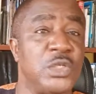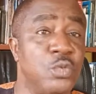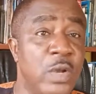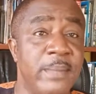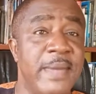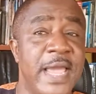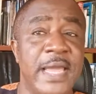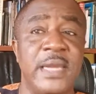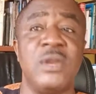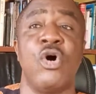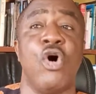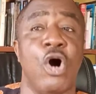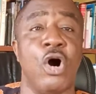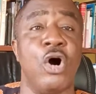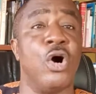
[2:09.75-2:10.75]
women
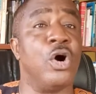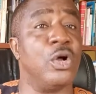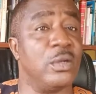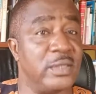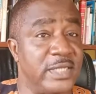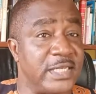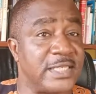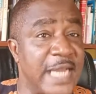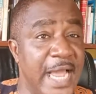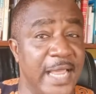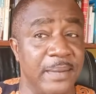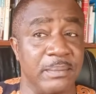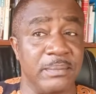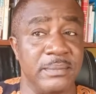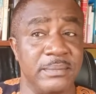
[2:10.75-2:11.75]
all the time.